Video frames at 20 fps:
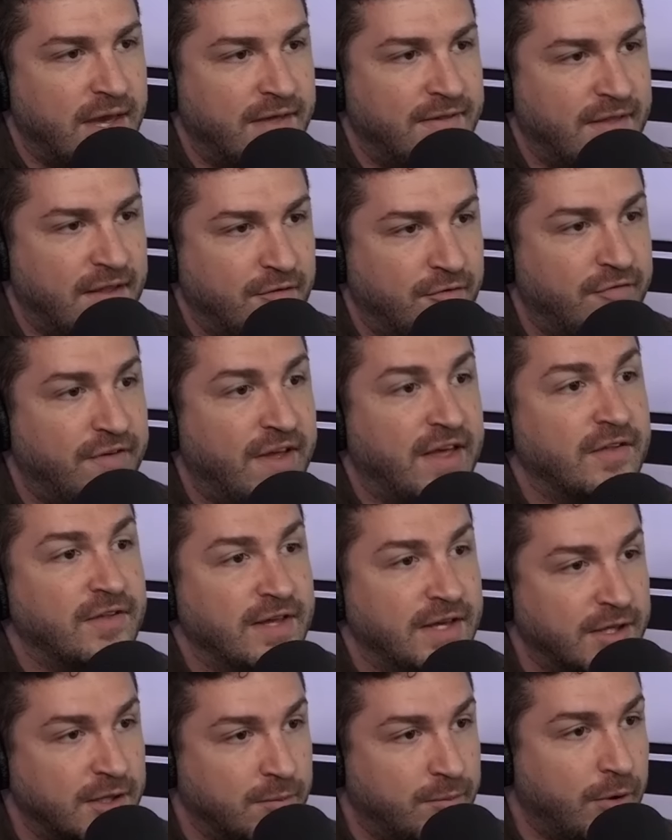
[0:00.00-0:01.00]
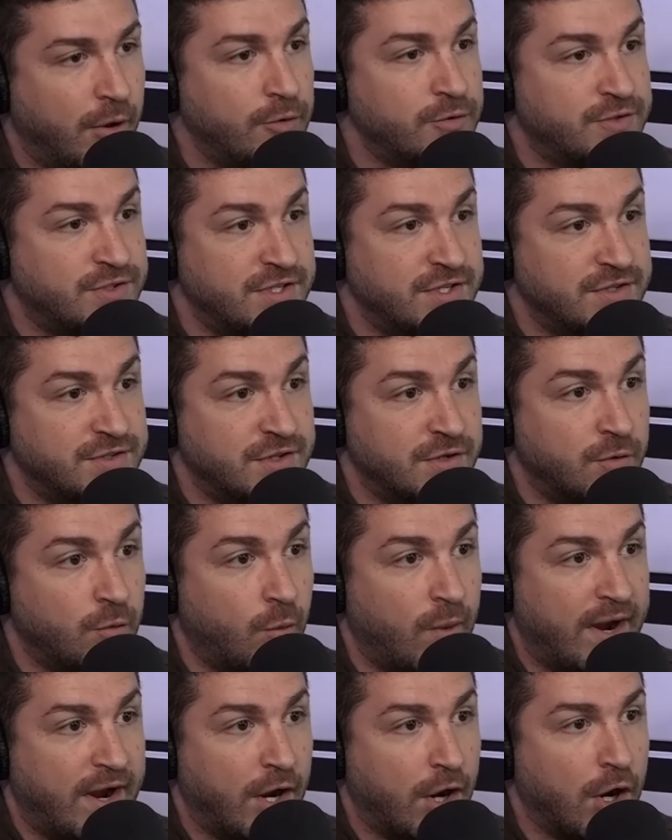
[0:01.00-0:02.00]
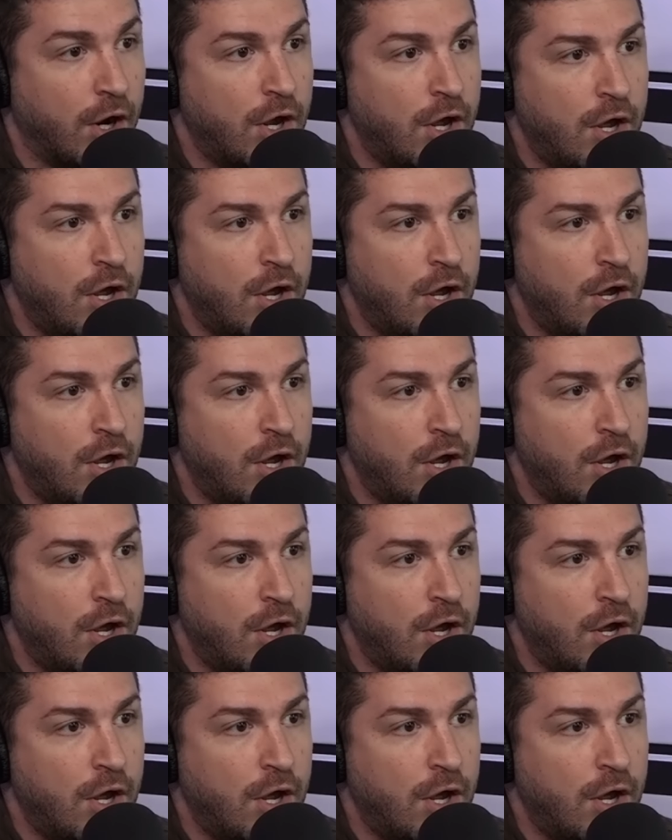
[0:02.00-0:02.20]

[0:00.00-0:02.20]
and then failing in the postseason, where